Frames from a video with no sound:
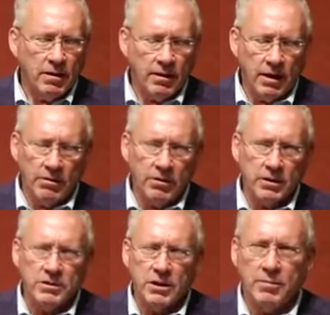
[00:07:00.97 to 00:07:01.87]
And I don't
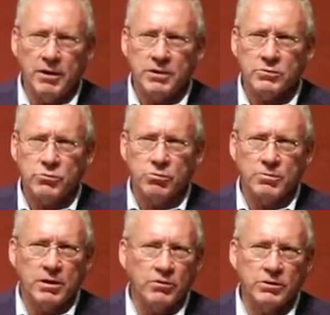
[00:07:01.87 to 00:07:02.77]
think anybody in this
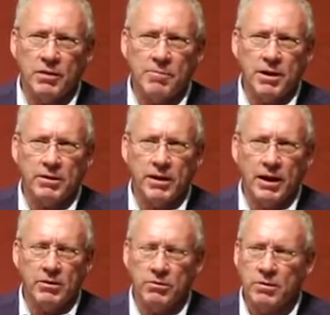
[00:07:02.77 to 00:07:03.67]
room that knows any better than
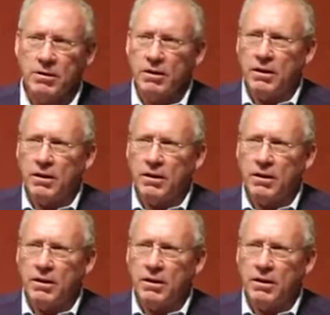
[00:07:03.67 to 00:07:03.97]
I do